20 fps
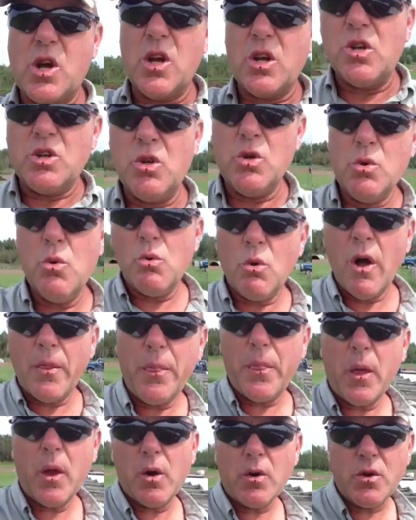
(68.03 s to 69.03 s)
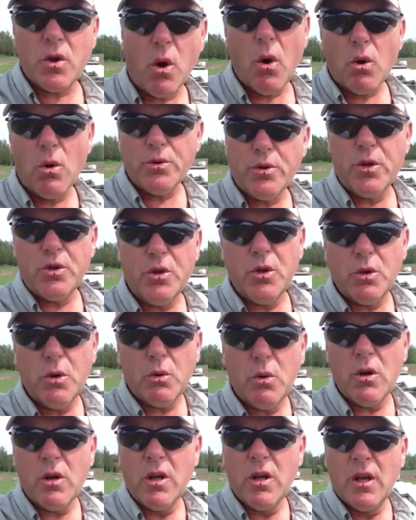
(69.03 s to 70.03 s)
going to do what they're told to do,
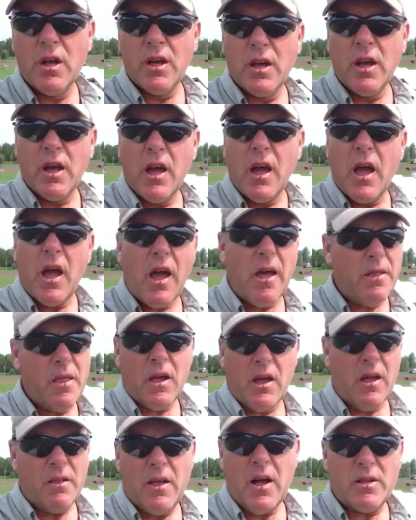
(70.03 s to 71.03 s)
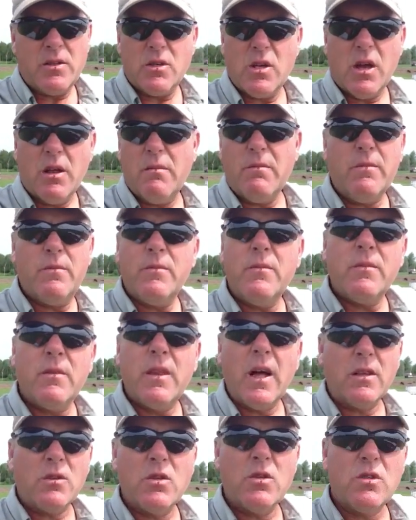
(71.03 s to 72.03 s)
and, and that's it.
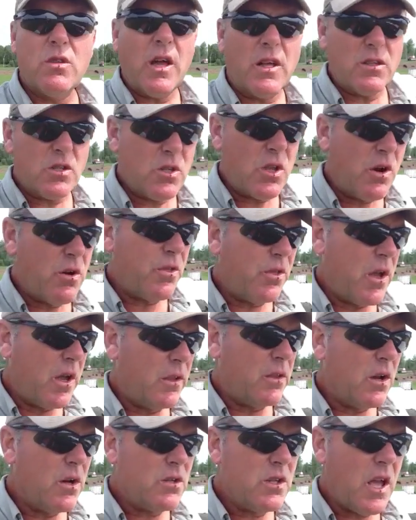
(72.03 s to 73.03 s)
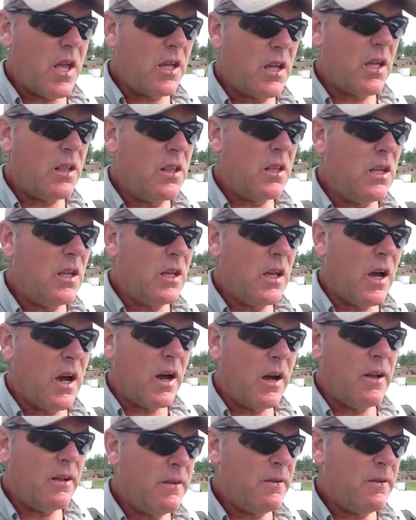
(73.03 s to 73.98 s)
That's that's their thing. They're taking the uh,